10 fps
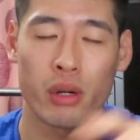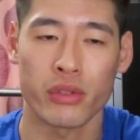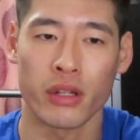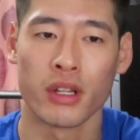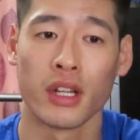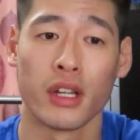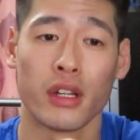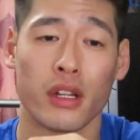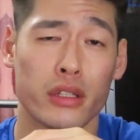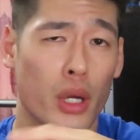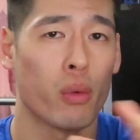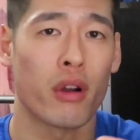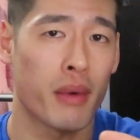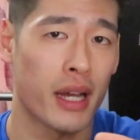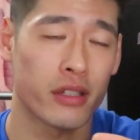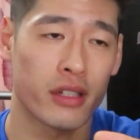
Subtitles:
So don't wear a mask.